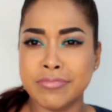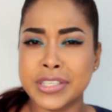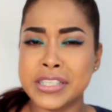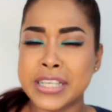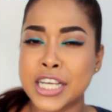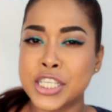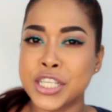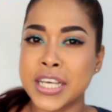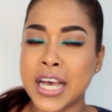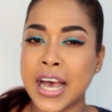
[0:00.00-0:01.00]
This is
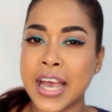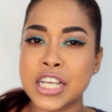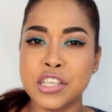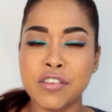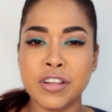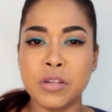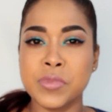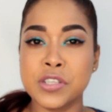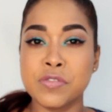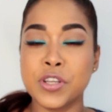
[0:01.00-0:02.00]
I actually
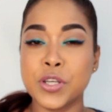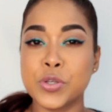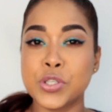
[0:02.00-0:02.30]
filmed this video,